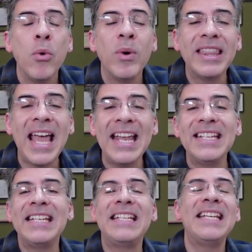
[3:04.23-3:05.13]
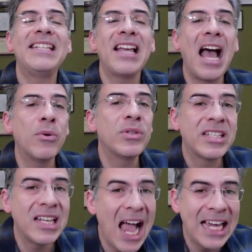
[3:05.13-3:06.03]
with entities
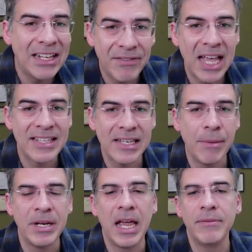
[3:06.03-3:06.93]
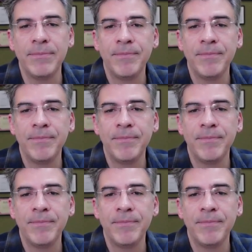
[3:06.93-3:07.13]
outside of that subnet.